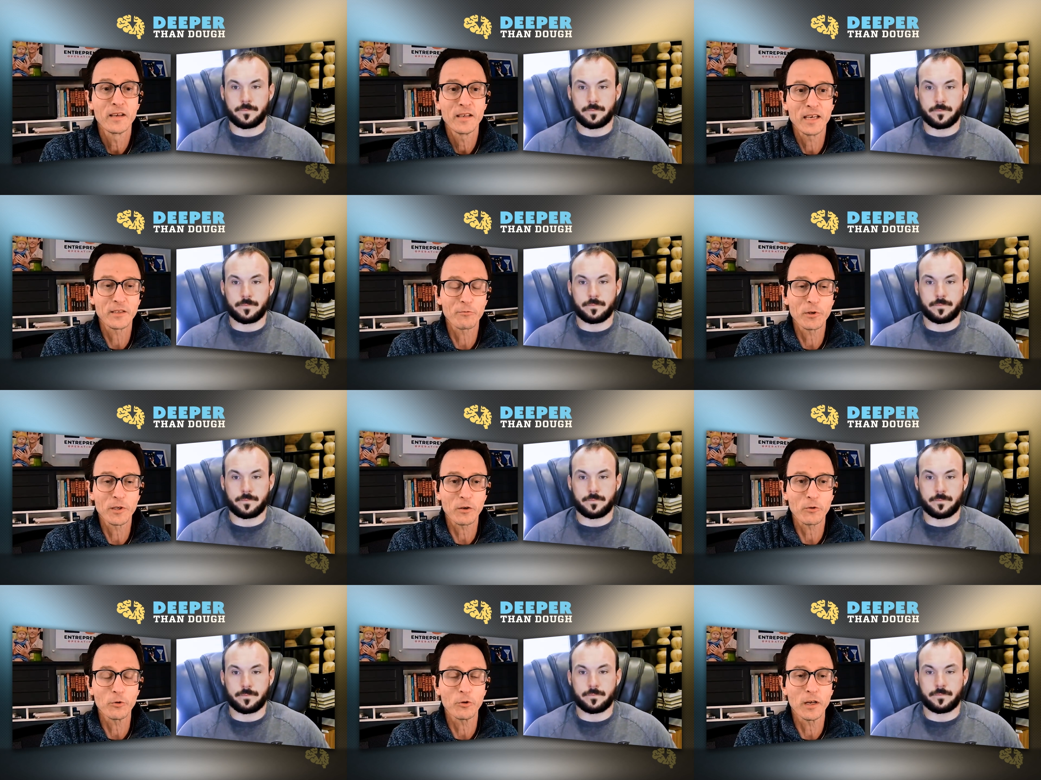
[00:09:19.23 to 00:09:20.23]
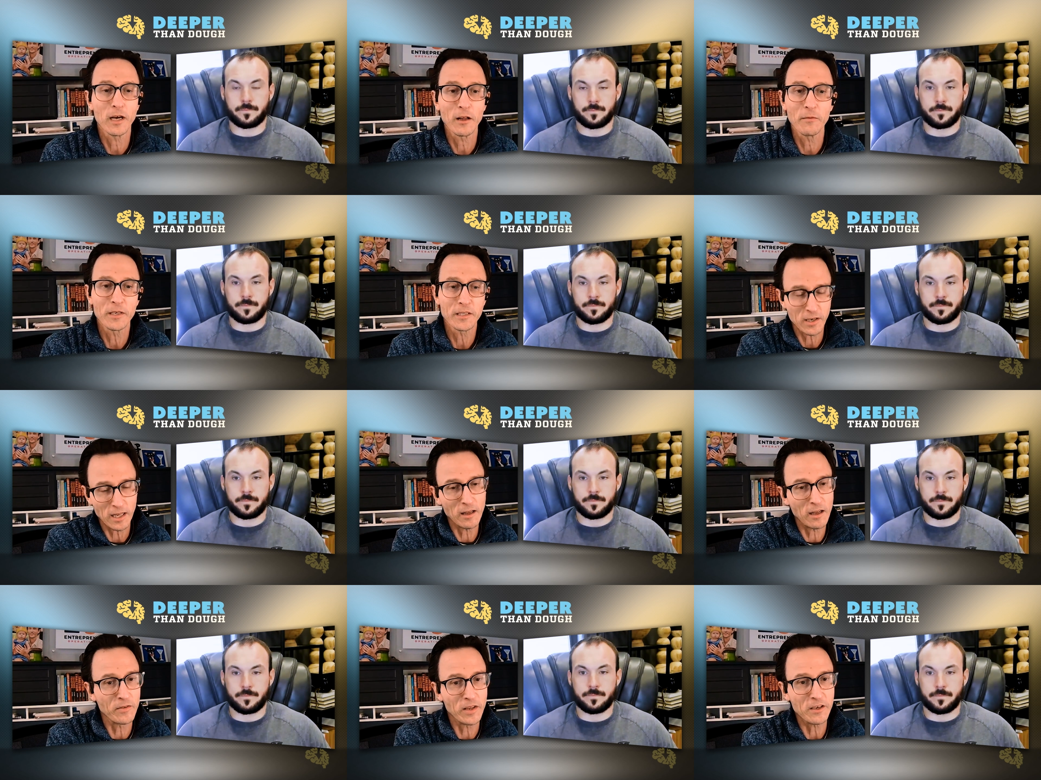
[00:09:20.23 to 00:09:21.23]
Speaker 1: That's a really cool element. So I
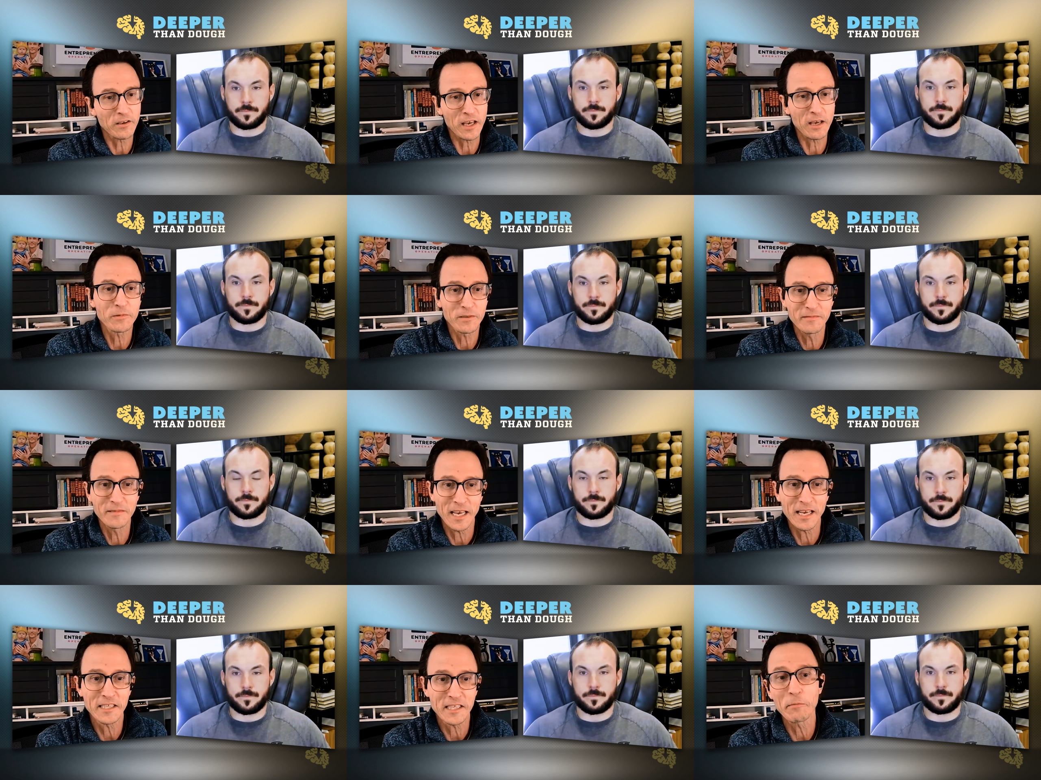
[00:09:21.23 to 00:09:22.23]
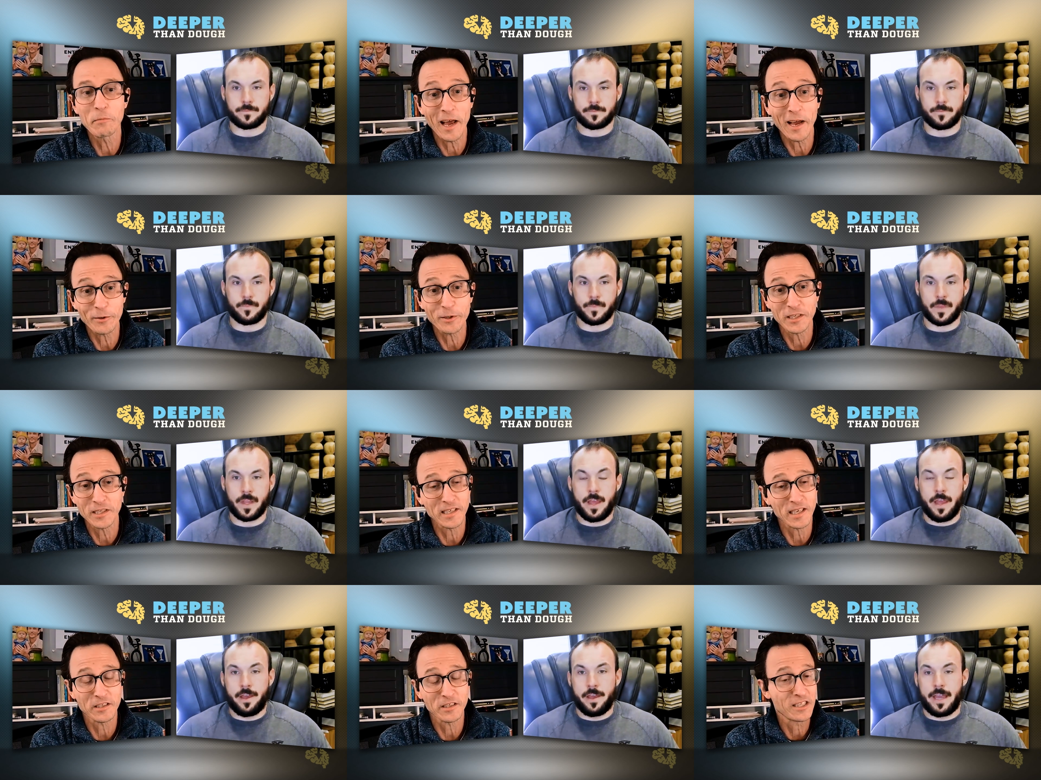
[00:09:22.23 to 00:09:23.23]
love that you keep same same language because
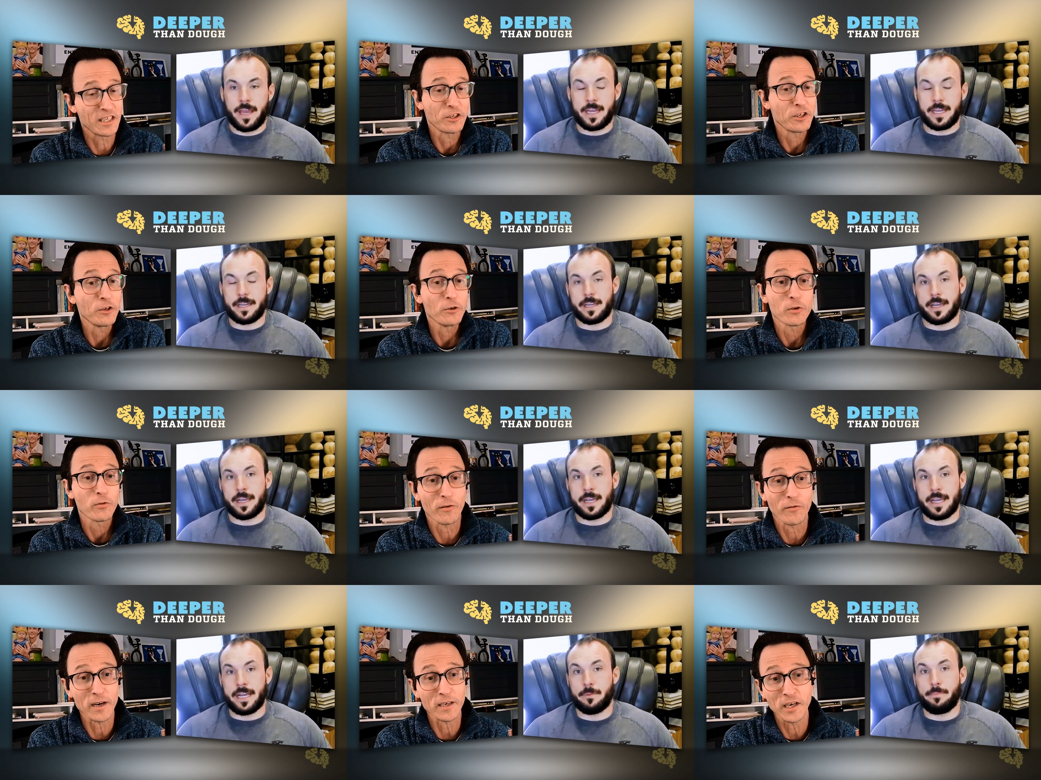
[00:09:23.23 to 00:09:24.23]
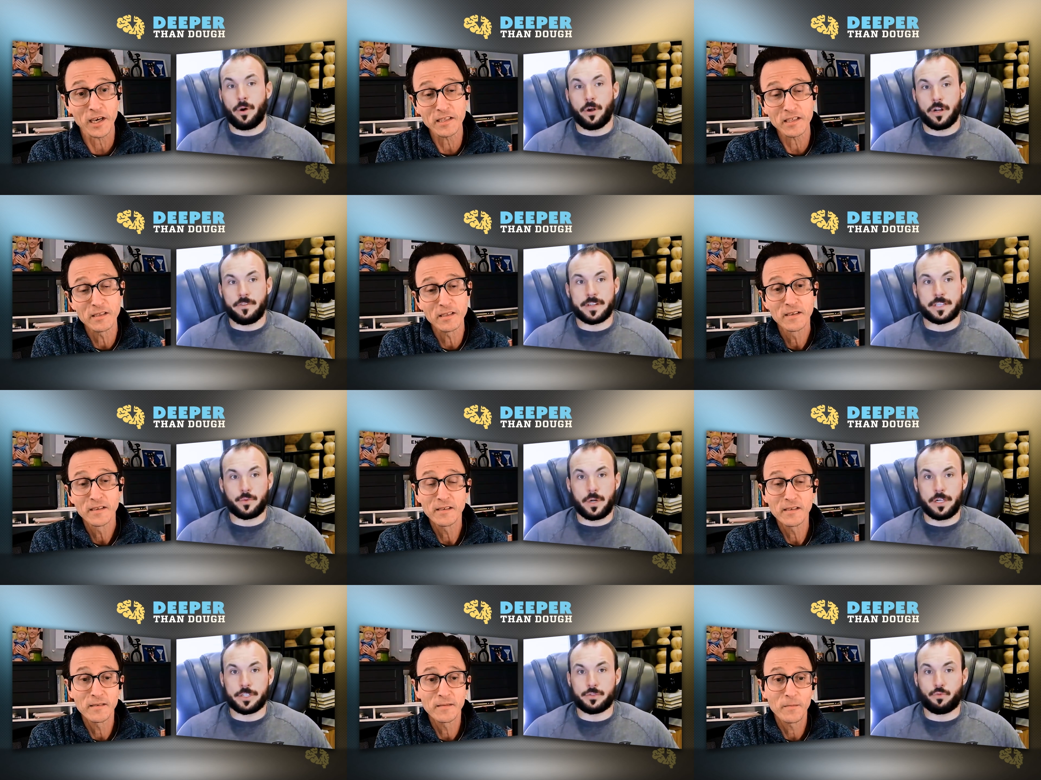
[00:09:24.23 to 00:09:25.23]
that's that's and huge for a franchise. Part of it as
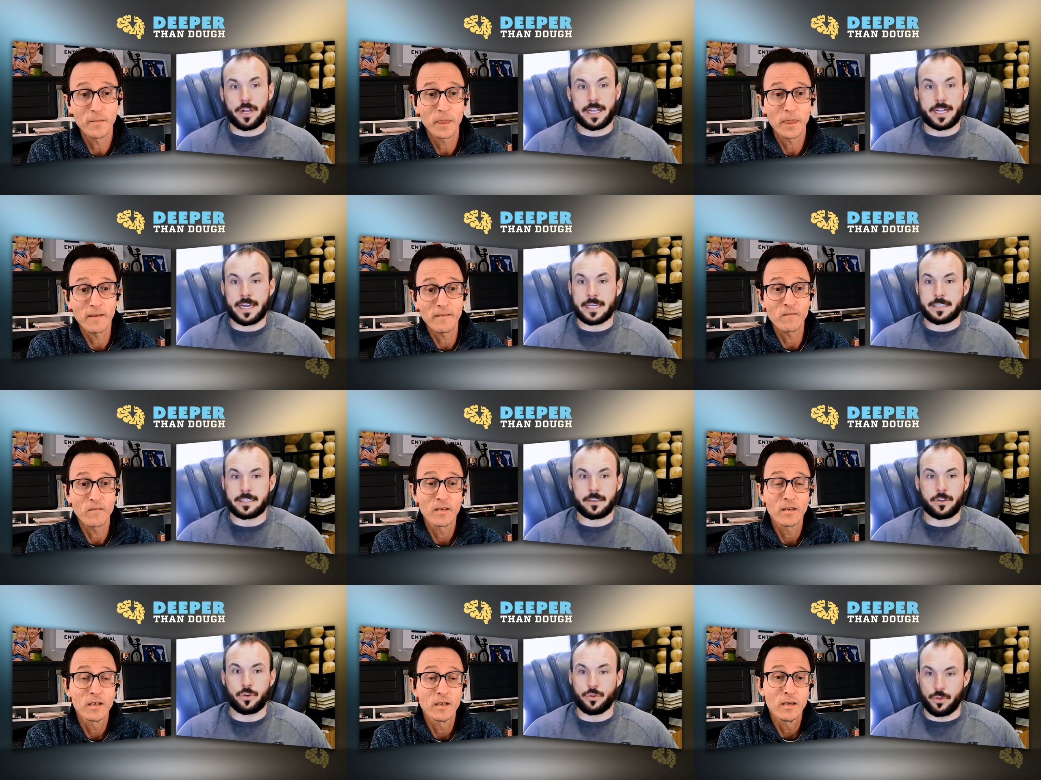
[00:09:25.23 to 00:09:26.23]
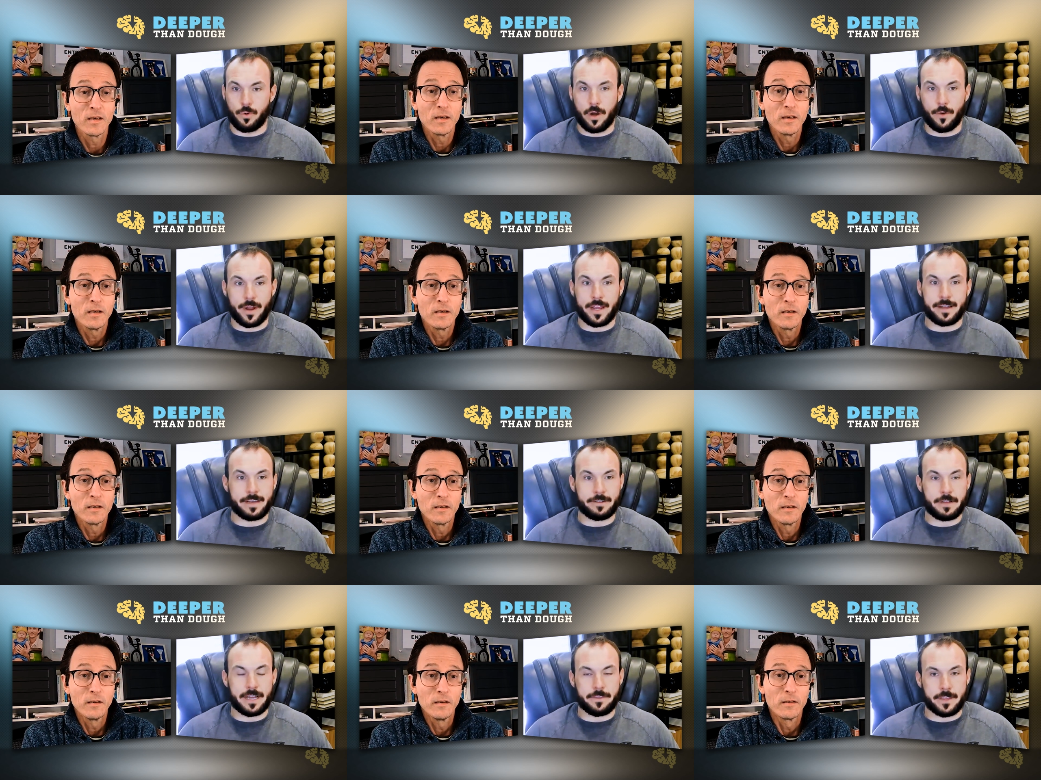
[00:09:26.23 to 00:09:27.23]
Speaker 2: well is recognizing who you are, right?
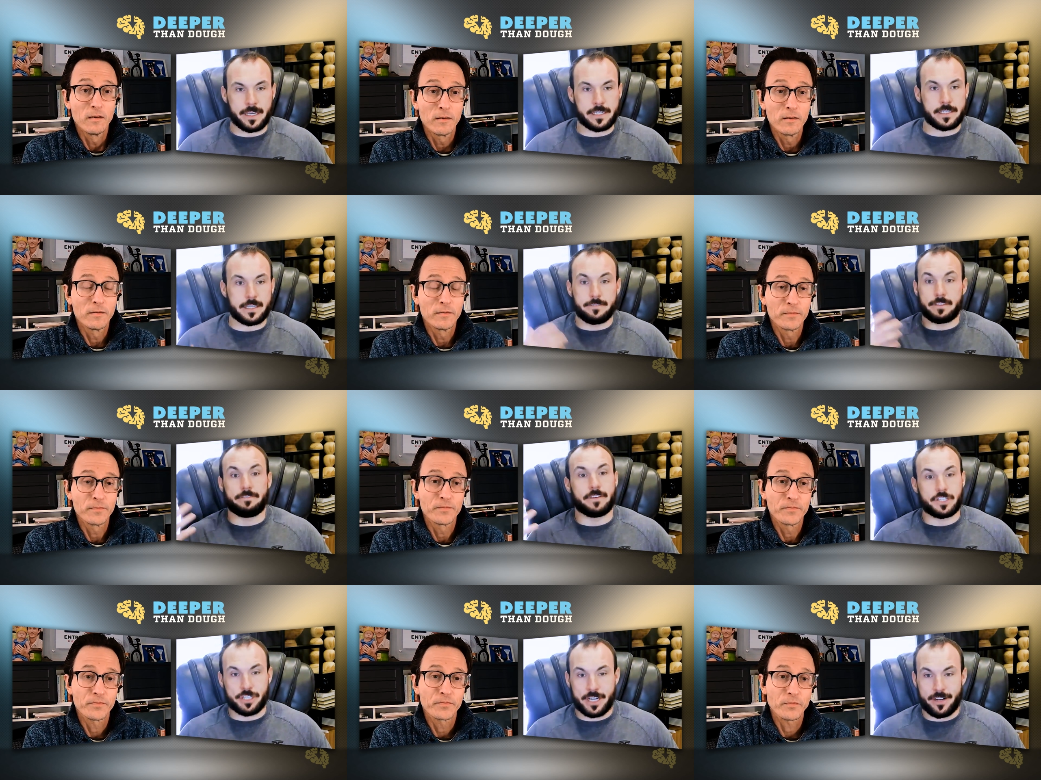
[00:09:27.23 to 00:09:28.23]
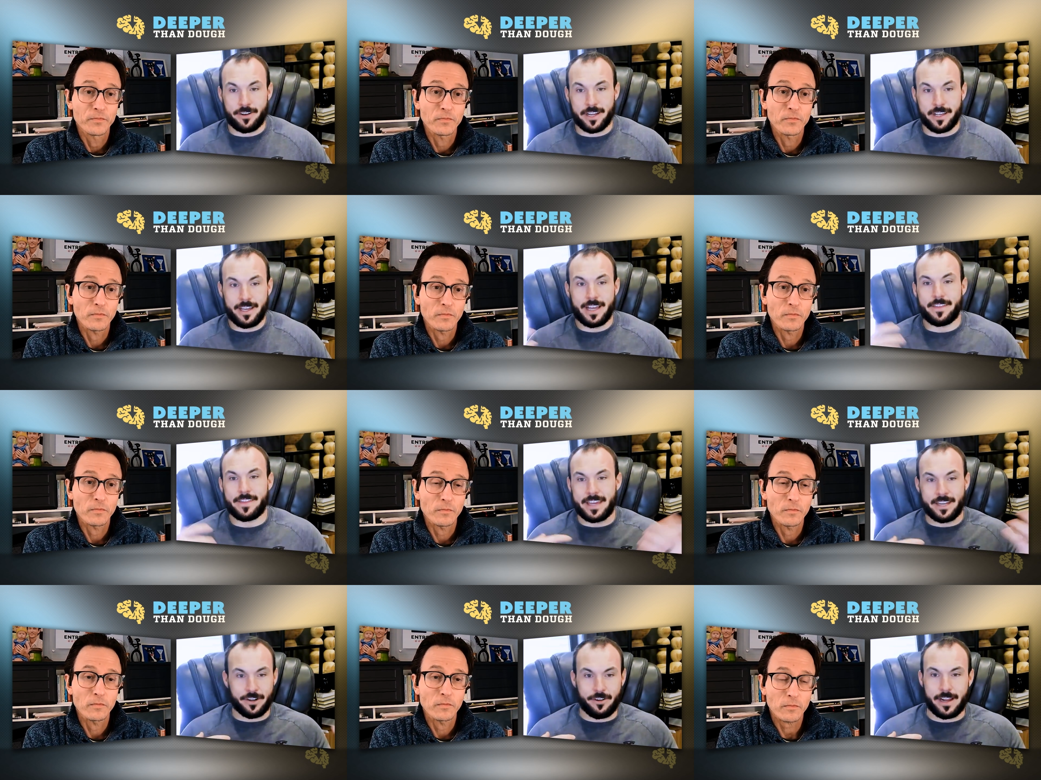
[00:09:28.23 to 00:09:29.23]
I, I think it's that the visionary and the
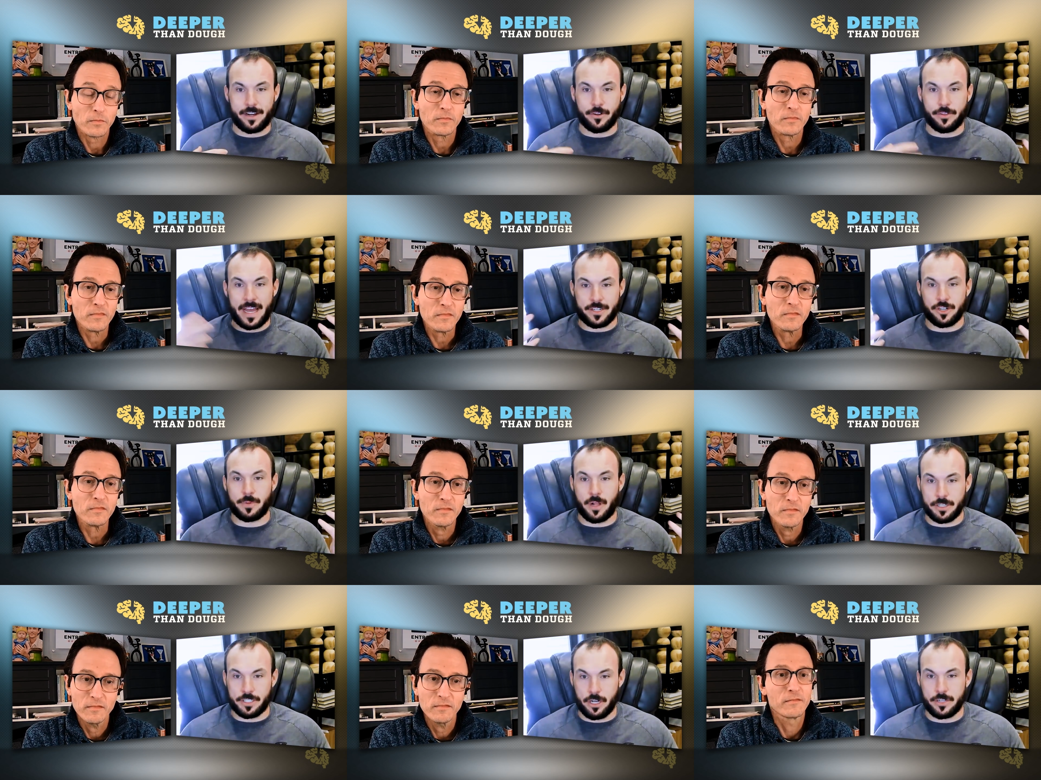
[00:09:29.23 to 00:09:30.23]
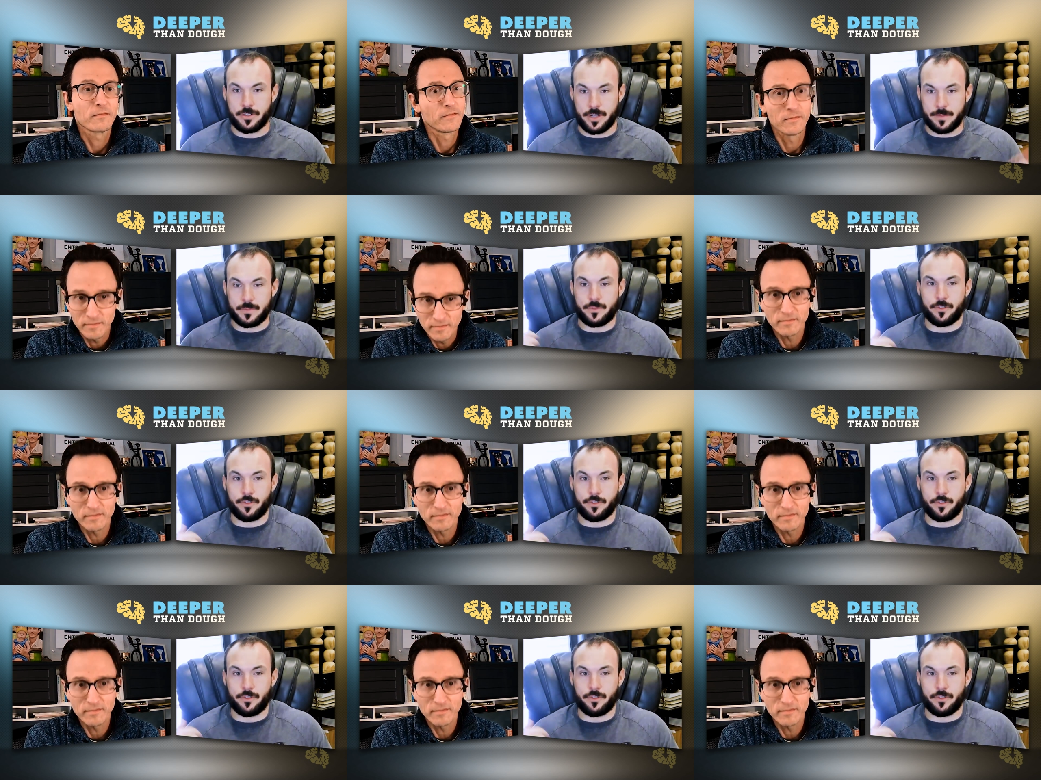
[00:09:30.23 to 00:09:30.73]
integrator that terminology also comes